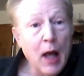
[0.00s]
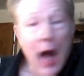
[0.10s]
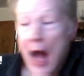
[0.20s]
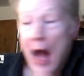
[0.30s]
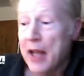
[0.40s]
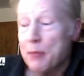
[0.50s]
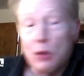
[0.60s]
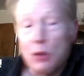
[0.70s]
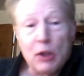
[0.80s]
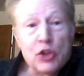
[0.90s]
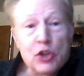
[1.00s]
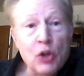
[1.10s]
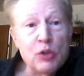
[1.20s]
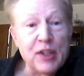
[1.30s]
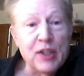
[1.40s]
I am doing a
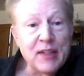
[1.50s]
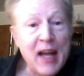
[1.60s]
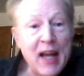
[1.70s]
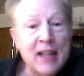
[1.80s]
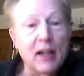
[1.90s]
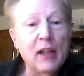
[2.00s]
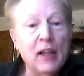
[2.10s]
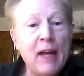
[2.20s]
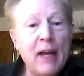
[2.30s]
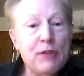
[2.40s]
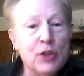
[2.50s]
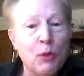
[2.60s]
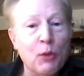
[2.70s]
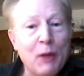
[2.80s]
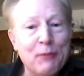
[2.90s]
show tonight, a live show
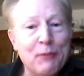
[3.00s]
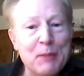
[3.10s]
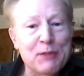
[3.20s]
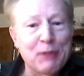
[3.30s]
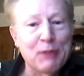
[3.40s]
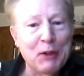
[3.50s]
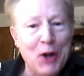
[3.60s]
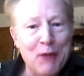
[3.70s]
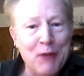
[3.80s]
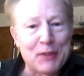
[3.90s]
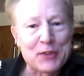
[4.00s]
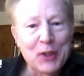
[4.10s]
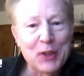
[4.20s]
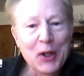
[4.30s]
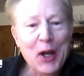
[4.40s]
right from this very office,
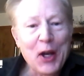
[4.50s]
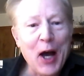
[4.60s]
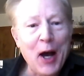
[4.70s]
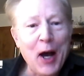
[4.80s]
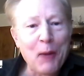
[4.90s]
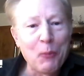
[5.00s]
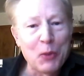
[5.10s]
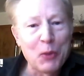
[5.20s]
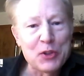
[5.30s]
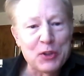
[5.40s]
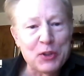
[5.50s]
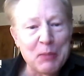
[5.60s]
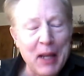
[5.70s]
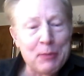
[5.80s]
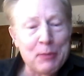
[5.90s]
which is going
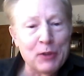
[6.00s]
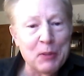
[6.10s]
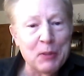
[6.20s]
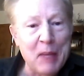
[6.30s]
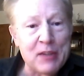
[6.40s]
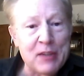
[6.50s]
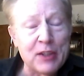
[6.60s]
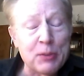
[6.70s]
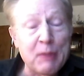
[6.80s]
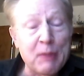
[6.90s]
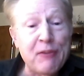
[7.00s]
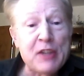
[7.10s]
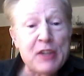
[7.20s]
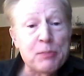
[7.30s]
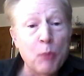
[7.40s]
to be absolutely amazing. It's going to be
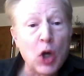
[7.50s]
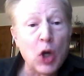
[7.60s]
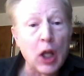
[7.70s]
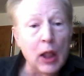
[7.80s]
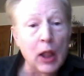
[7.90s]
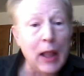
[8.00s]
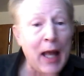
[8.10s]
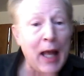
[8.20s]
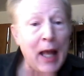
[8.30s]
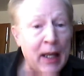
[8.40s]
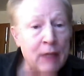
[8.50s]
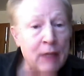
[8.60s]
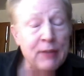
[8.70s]
Facebook Live.